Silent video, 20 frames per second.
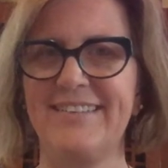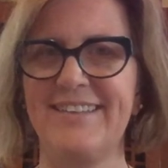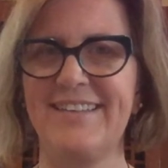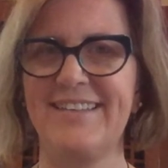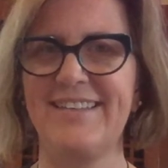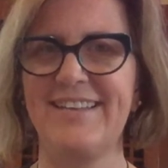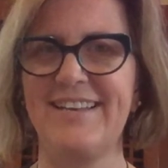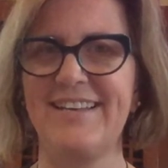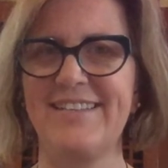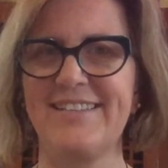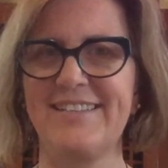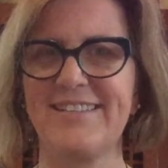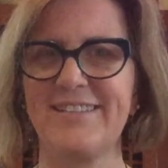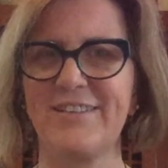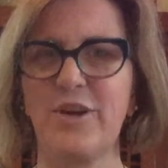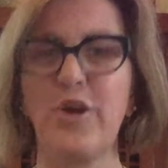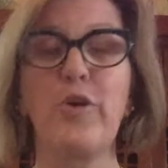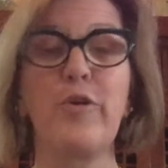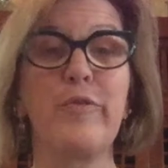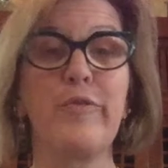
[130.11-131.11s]
is
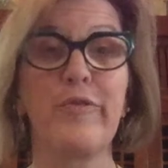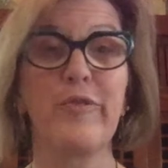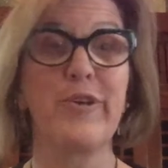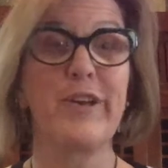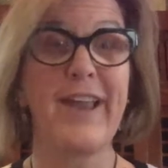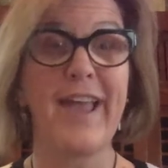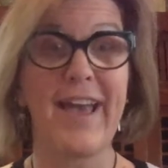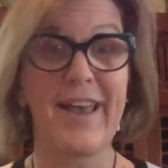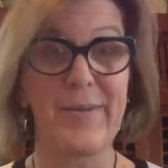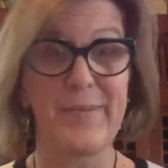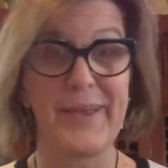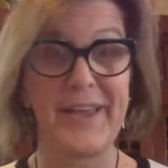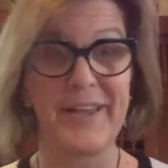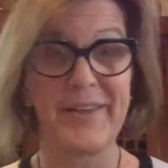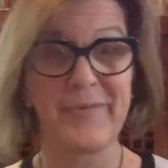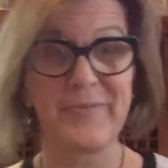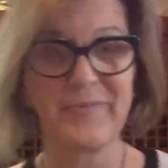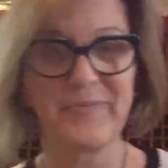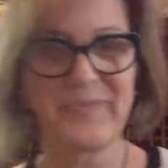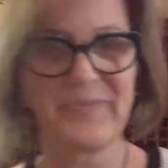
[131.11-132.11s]
code for anatomy.
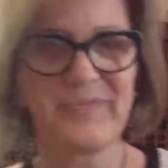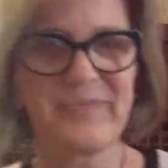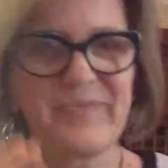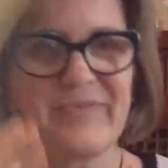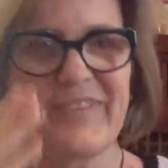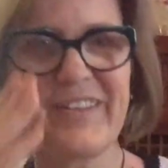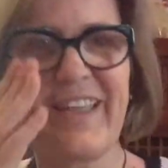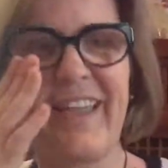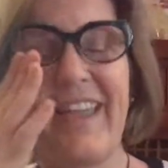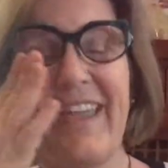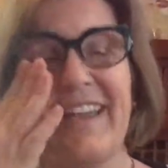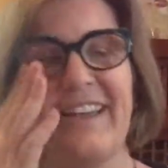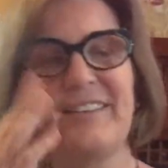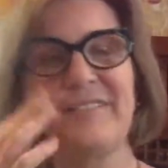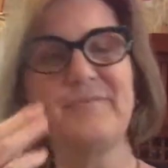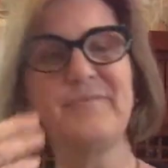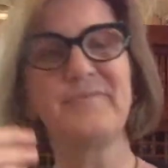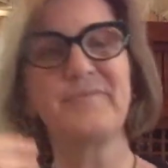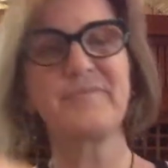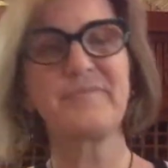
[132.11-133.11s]

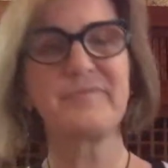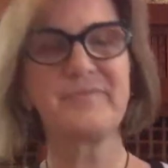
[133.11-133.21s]
And